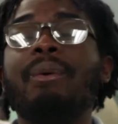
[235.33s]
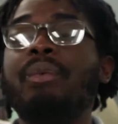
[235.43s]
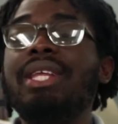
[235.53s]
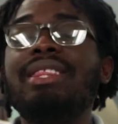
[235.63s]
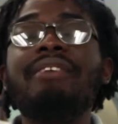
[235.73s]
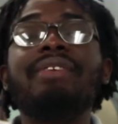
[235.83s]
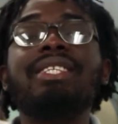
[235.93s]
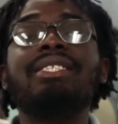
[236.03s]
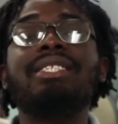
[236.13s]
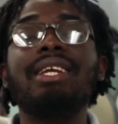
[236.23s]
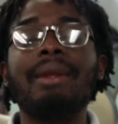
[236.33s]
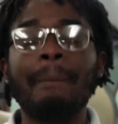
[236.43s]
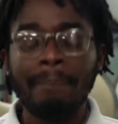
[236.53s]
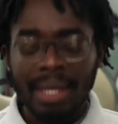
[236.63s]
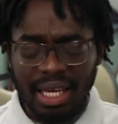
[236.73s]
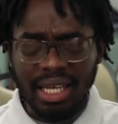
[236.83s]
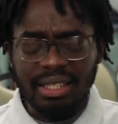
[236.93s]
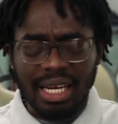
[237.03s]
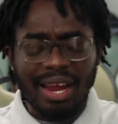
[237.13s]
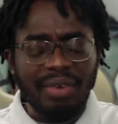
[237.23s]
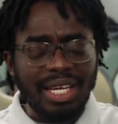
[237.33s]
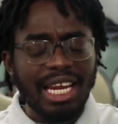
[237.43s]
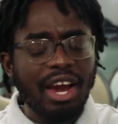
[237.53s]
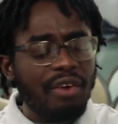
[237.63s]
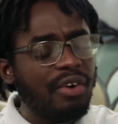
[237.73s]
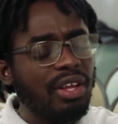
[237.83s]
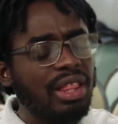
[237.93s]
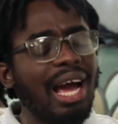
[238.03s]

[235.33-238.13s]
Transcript: We live in sin each and every day of our